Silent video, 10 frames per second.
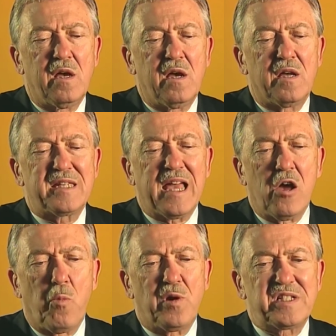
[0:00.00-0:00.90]
uh, to
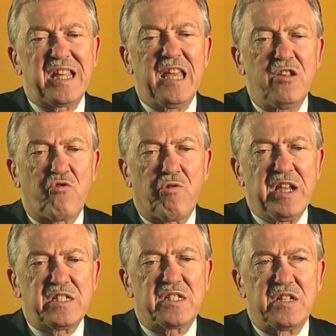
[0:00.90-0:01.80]
help us
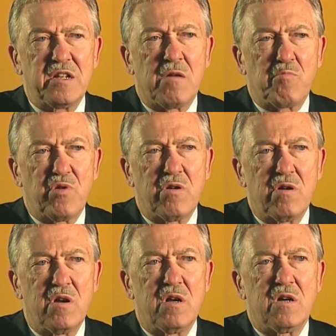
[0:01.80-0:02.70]
increase the
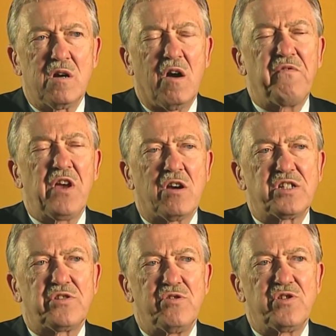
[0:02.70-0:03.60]
number of
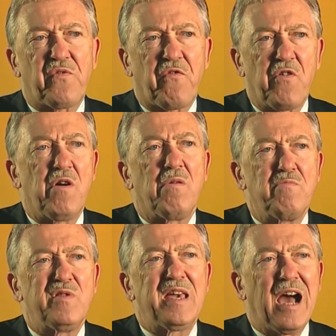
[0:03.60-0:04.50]
youngsters
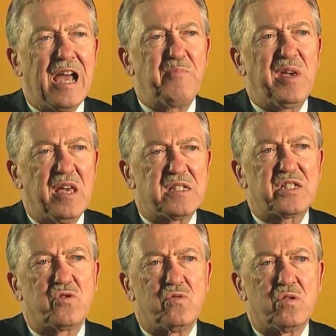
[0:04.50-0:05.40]
from the IPS
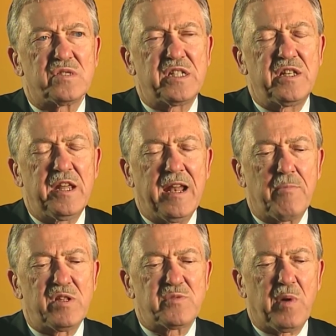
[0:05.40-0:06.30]
schools, the
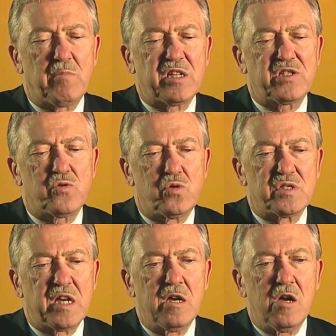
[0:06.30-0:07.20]
Indianapolis Public
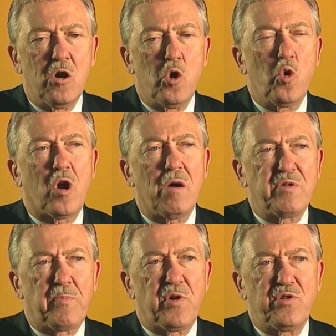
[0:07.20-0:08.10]
Schools, who
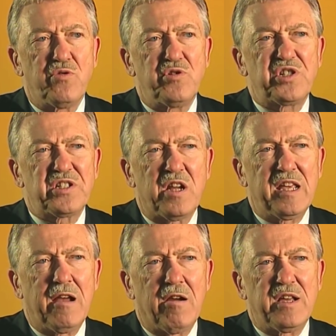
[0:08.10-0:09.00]
come to Purdue to
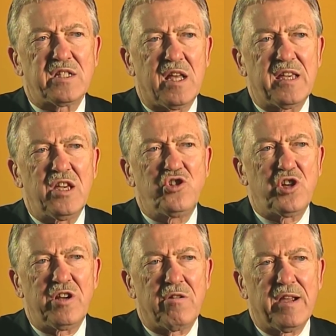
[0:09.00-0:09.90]
study areas like
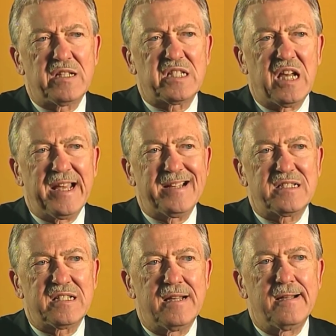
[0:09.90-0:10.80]
engineering,
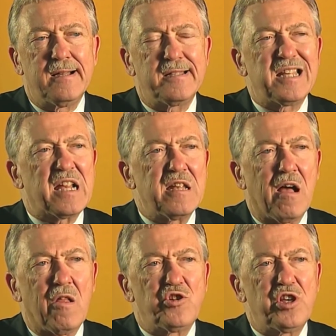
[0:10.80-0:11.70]
science,
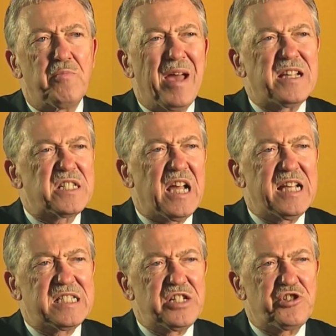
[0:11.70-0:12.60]
technology, math
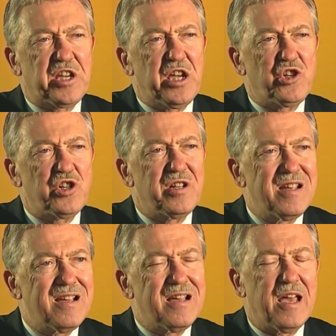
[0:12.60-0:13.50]
science education,
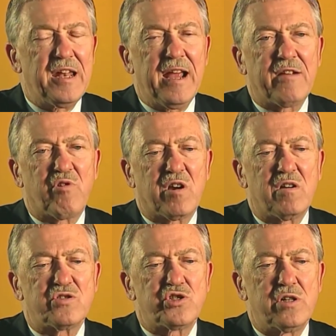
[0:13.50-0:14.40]
and
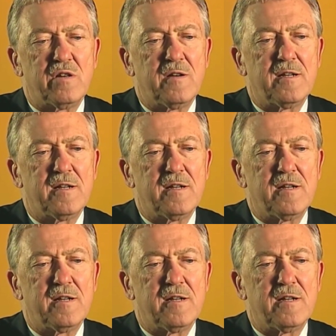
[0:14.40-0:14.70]
agriculture.